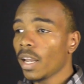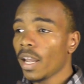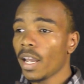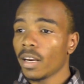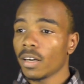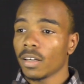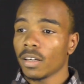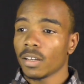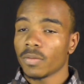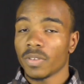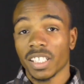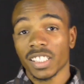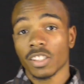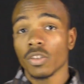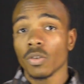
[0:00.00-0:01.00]
And
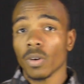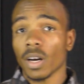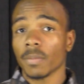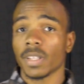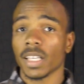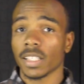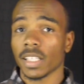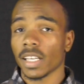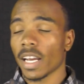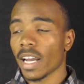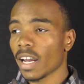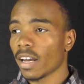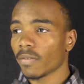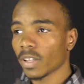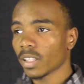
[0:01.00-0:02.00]
this new update that they have,